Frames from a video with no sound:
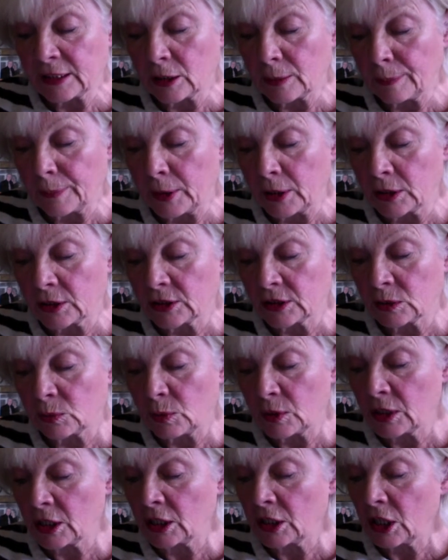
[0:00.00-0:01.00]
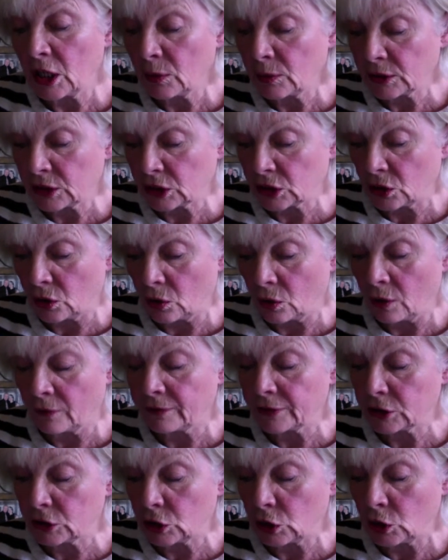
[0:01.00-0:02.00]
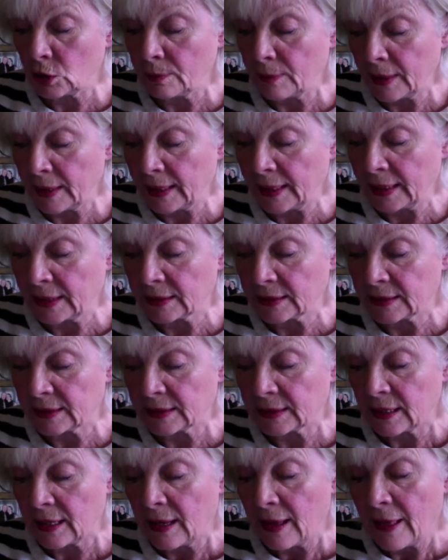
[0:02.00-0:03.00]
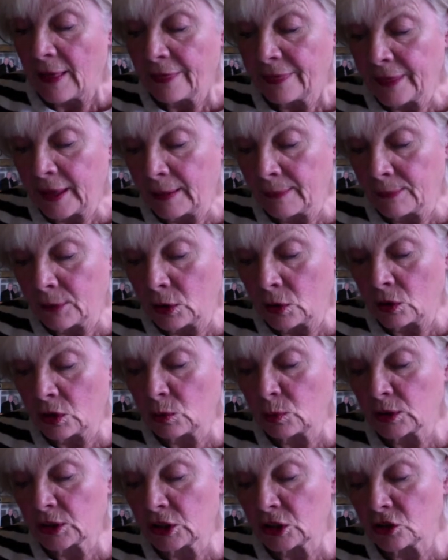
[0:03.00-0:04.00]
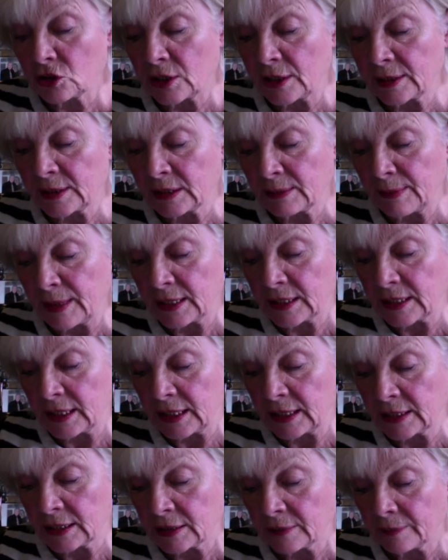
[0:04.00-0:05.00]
a person with a lower score for 2 minutes, their mood was transmitted.